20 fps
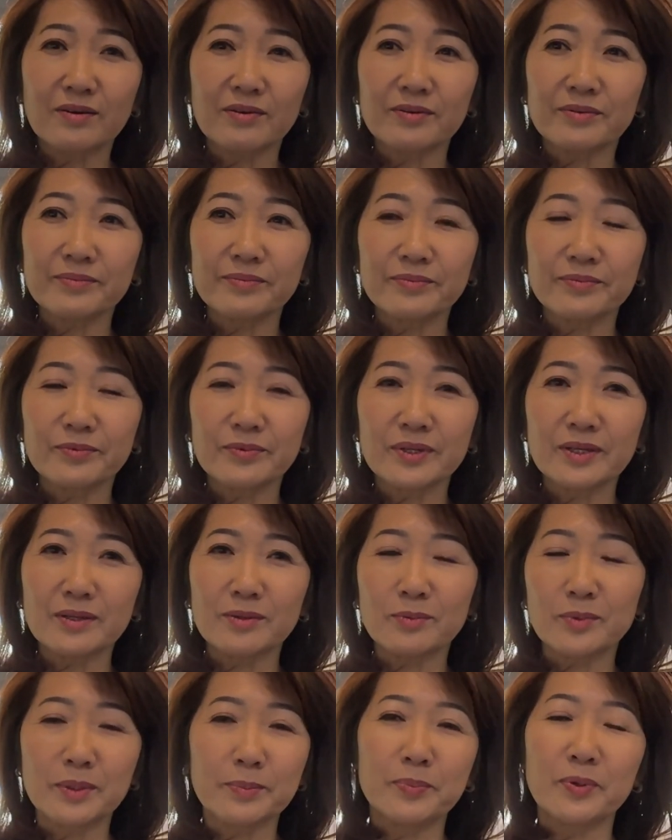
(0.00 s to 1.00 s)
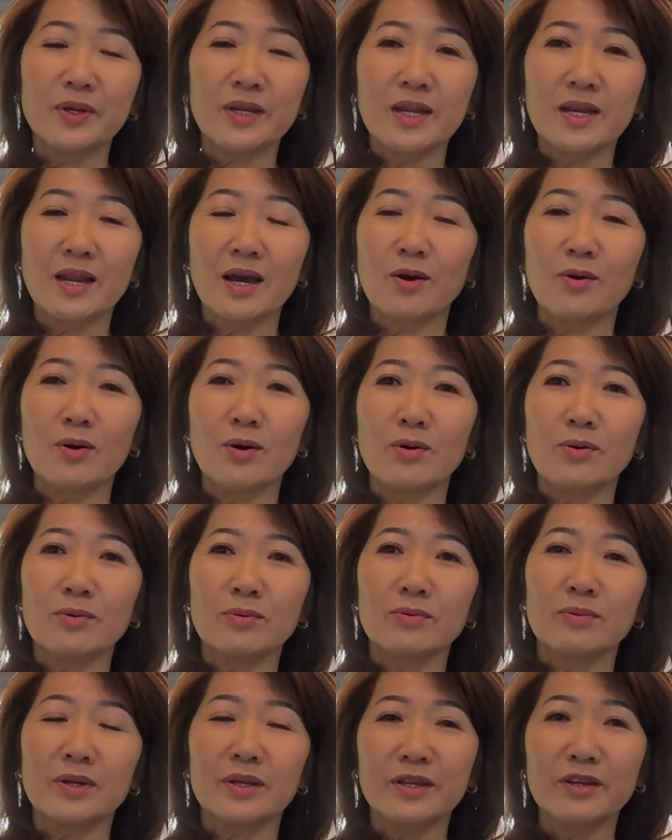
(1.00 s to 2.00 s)
So we put in our
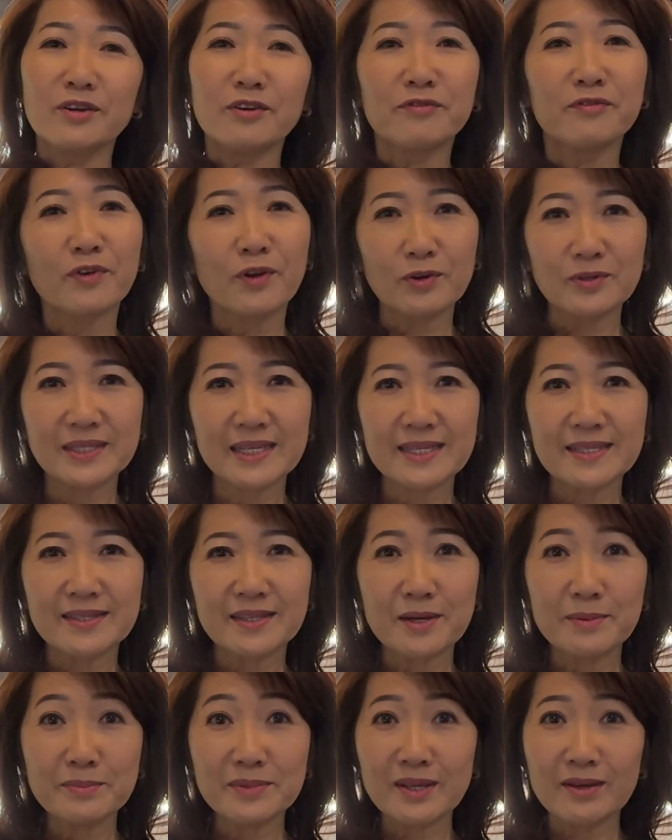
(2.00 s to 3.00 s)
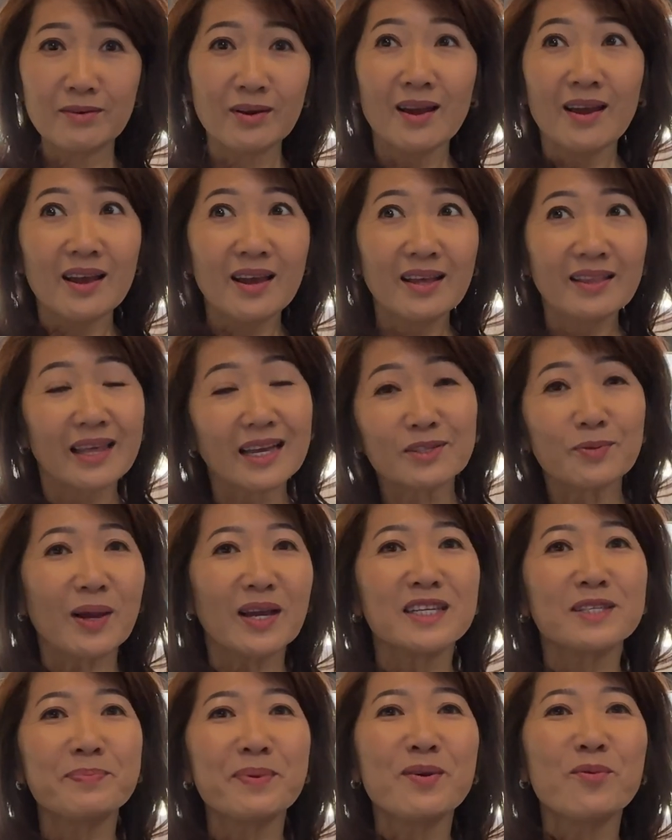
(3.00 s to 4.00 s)
own EcoFlow system. So that's why
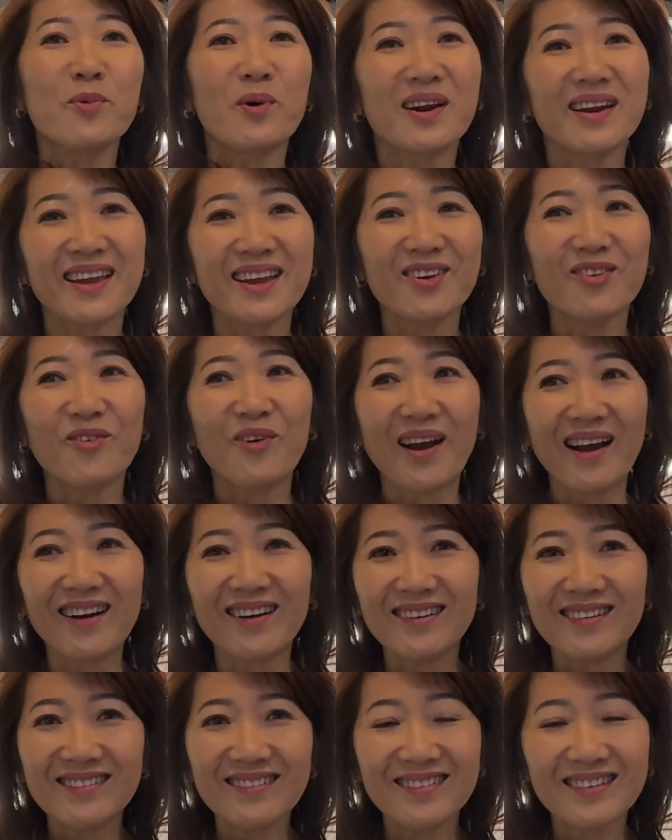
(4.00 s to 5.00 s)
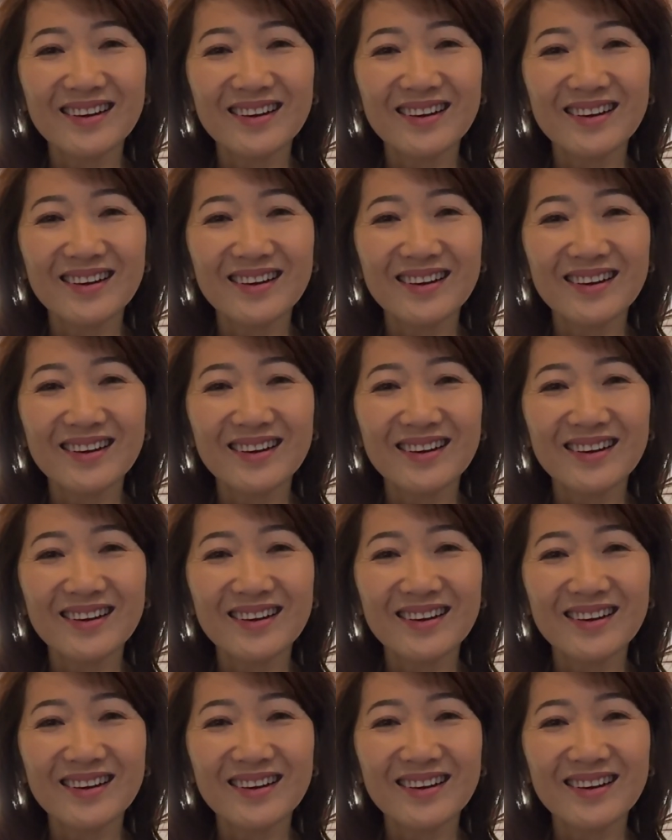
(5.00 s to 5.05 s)
it's been working well.